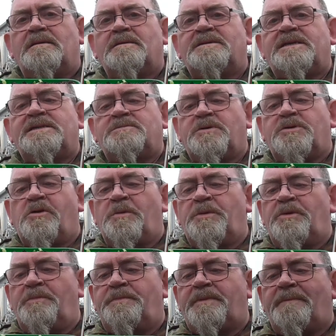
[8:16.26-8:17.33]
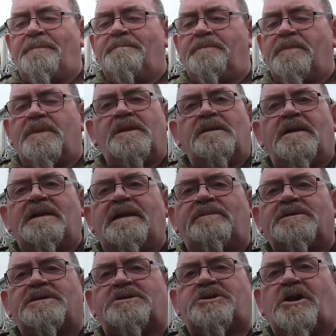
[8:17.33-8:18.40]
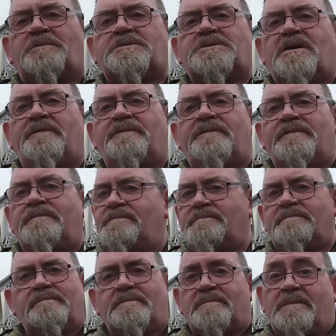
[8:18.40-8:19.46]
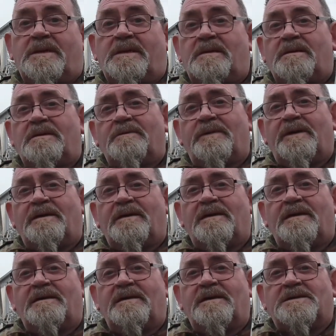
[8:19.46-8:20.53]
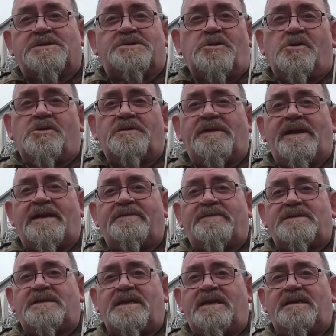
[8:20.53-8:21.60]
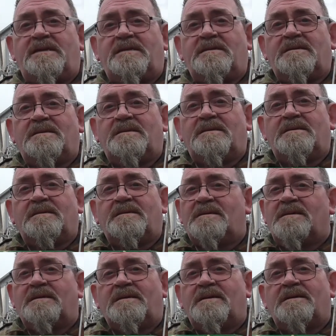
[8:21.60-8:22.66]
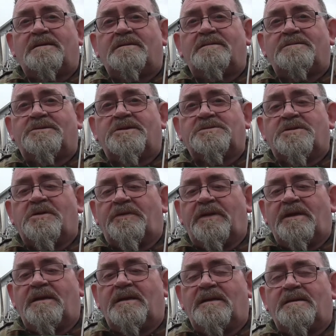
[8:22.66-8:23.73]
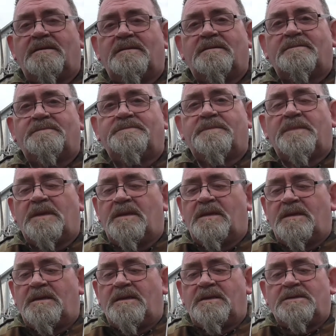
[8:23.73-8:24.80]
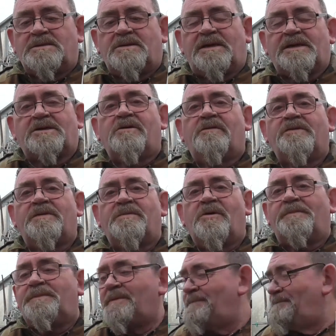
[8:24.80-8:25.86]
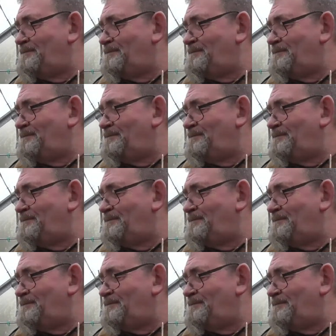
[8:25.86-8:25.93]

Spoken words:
As these were coming up, they nibbled the tops off. Well, a stalk at the end of a seed does nothing. So I had to cover them up.